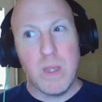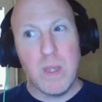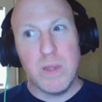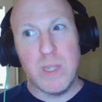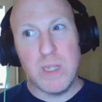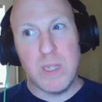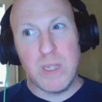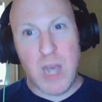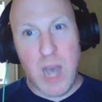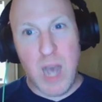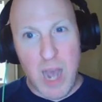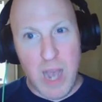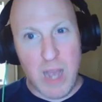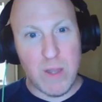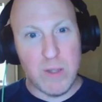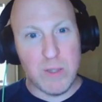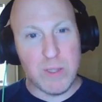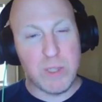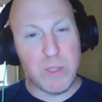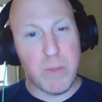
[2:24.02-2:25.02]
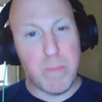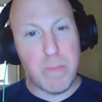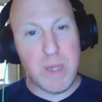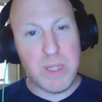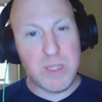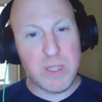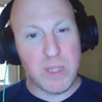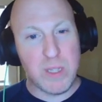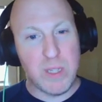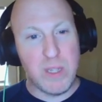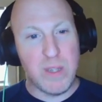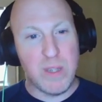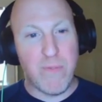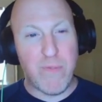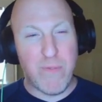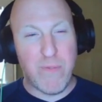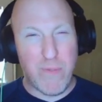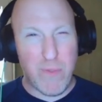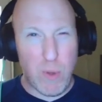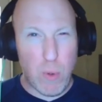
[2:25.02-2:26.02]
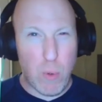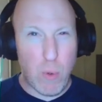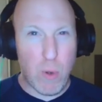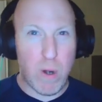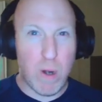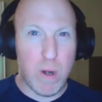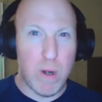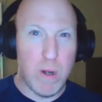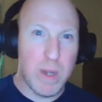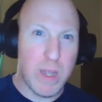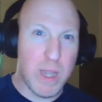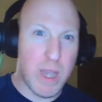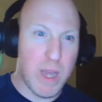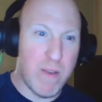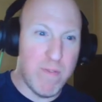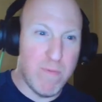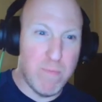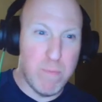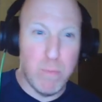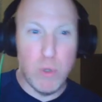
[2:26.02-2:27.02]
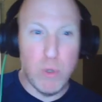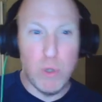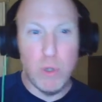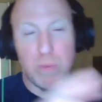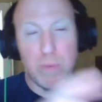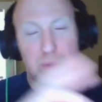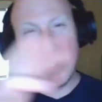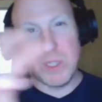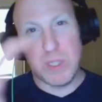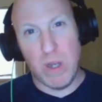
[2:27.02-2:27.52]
the tiles. So basically the floor kind of moves.